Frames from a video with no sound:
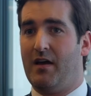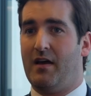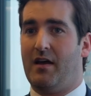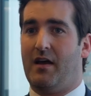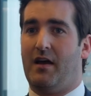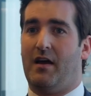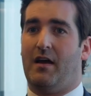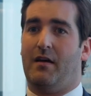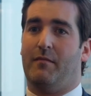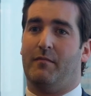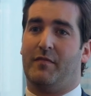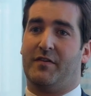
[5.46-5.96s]

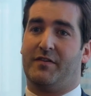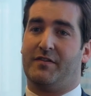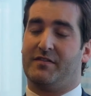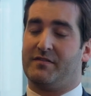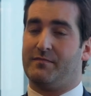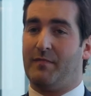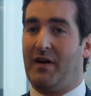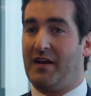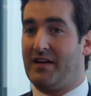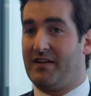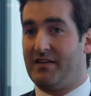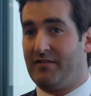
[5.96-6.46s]
But there's
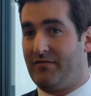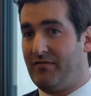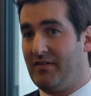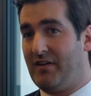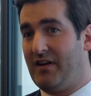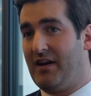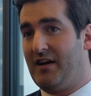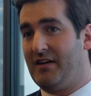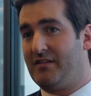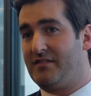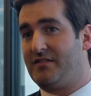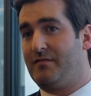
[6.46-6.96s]
many different
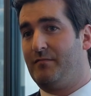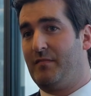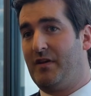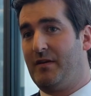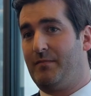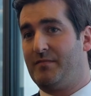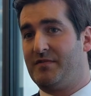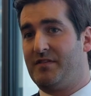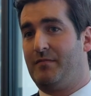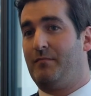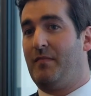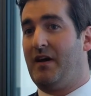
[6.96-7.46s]
layers to
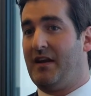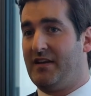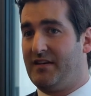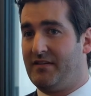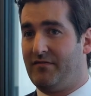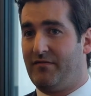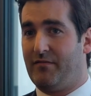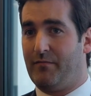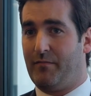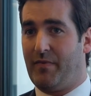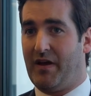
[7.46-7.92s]
MIPS and many different